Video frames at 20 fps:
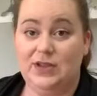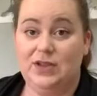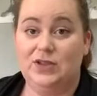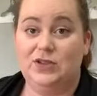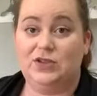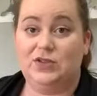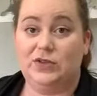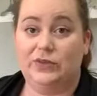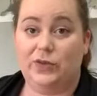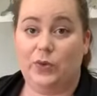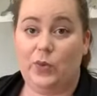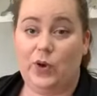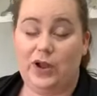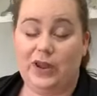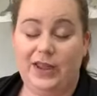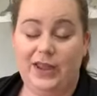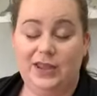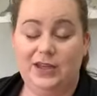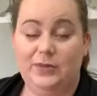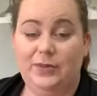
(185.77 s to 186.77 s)
So if you're
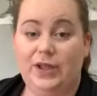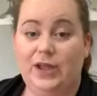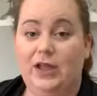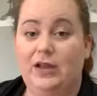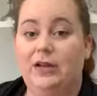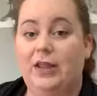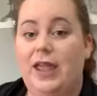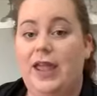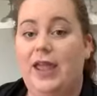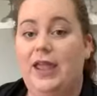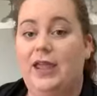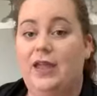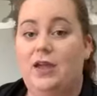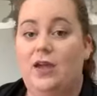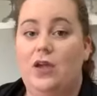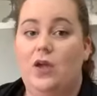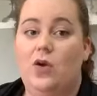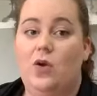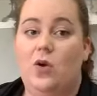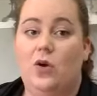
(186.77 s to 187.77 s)
walking in to pick out a cake,
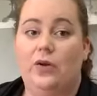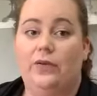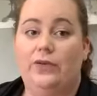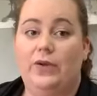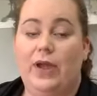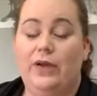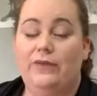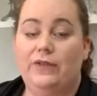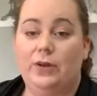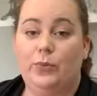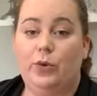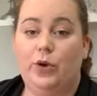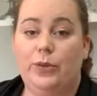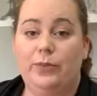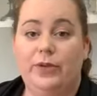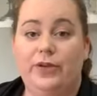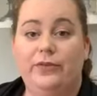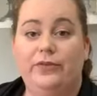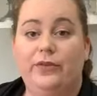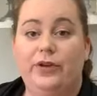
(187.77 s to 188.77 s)
or if you have an
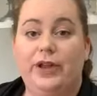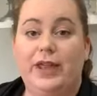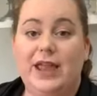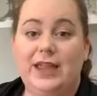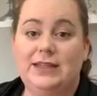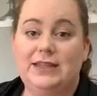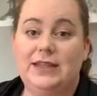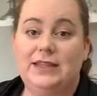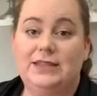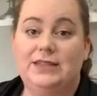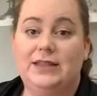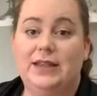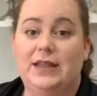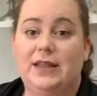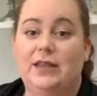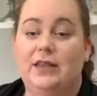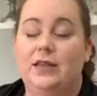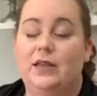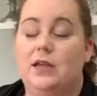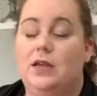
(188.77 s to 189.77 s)
appointment for a cake
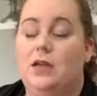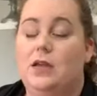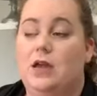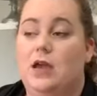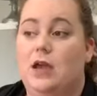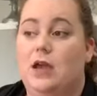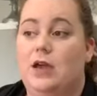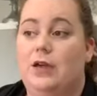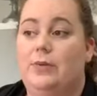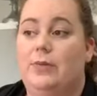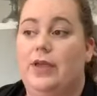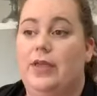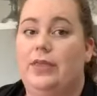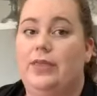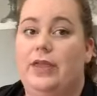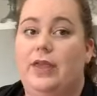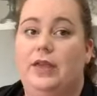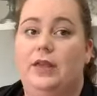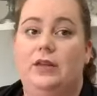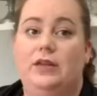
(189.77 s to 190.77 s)
tasting, um,
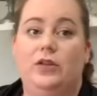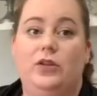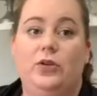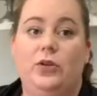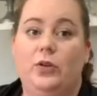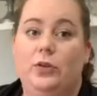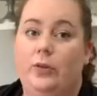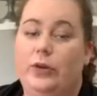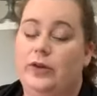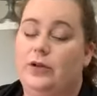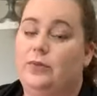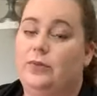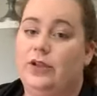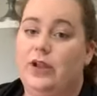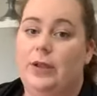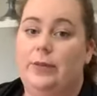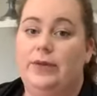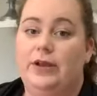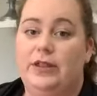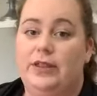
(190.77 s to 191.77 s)
then you are welcome to
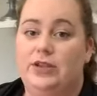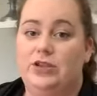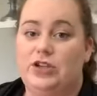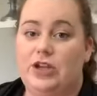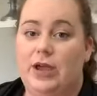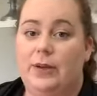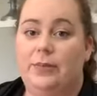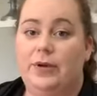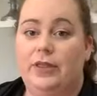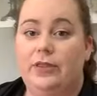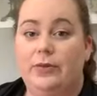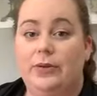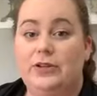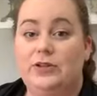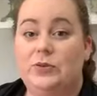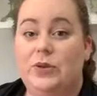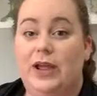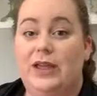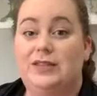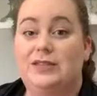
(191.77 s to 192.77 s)
come into the shop. Otherwise,
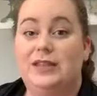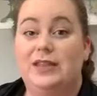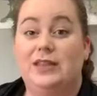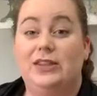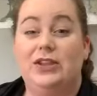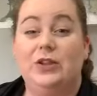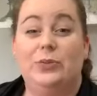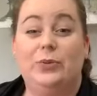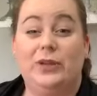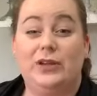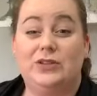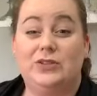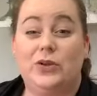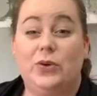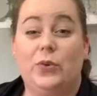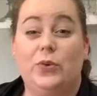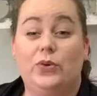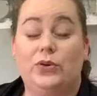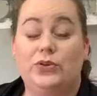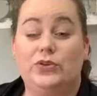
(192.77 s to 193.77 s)
we're asking that you place all
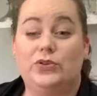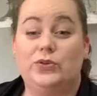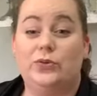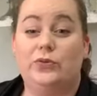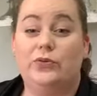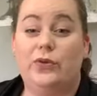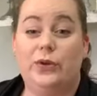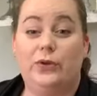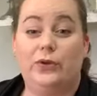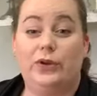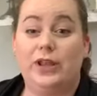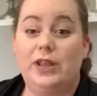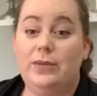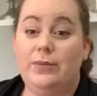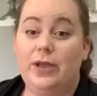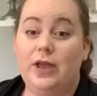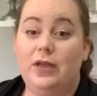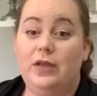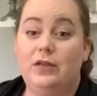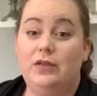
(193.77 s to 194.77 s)
orders through phone or
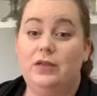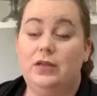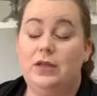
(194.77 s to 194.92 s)
email.